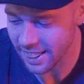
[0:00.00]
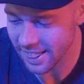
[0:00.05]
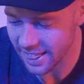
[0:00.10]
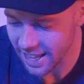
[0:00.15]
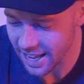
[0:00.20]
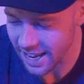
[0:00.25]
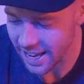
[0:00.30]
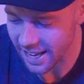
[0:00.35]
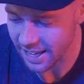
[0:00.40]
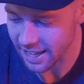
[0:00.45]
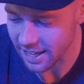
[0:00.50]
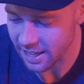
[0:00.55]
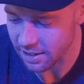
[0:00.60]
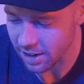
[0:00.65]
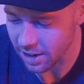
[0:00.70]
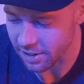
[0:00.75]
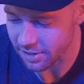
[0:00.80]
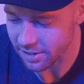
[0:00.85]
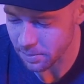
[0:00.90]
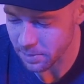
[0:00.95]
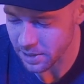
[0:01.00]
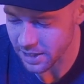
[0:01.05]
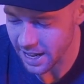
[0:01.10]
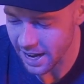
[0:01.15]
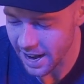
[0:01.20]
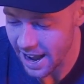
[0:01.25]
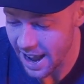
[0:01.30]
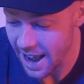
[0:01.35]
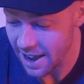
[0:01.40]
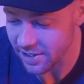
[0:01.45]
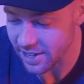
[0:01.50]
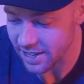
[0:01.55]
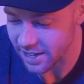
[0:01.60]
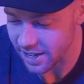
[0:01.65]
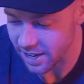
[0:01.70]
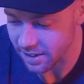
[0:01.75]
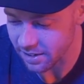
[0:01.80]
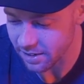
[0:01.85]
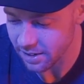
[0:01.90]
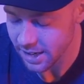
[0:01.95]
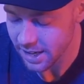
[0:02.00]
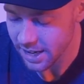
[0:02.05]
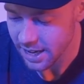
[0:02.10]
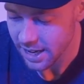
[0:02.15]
thing, or something that I haven't done,